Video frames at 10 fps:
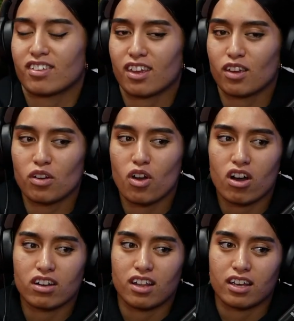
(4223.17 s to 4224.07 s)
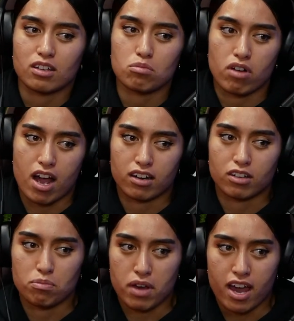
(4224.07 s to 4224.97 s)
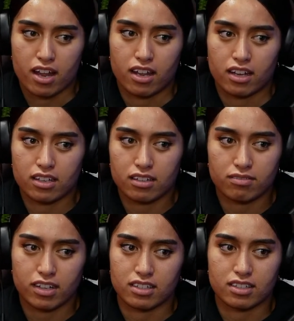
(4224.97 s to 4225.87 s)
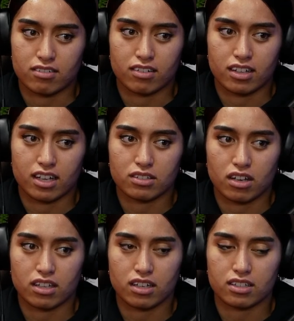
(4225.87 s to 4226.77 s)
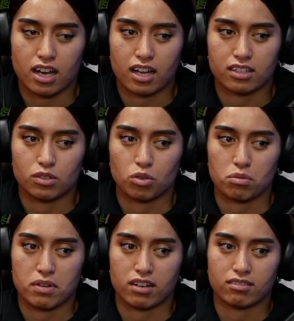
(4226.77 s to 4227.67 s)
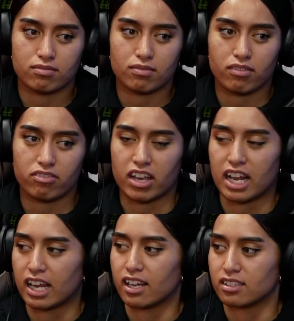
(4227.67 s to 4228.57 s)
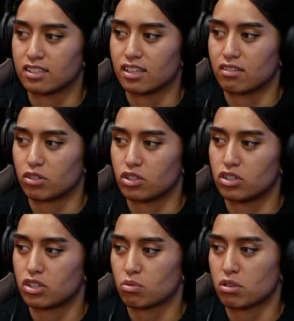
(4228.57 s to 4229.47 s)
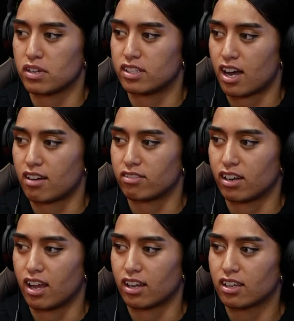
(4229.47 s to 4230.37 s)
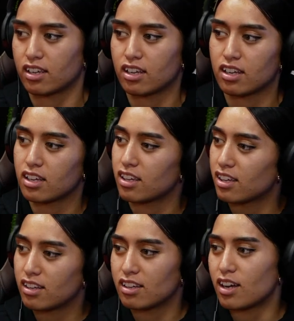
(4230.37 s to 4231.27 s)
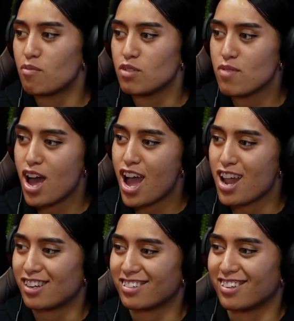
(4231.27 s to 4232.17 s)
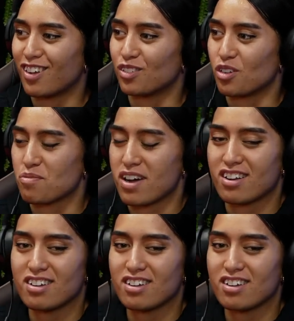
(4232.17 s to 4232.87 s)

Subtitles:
you're not, like, you're brown, you're bad, like, and stuff like that. So I think it's hard to talk about feelings and stuff, because you just want to be tough and like, I'm the man, not talk about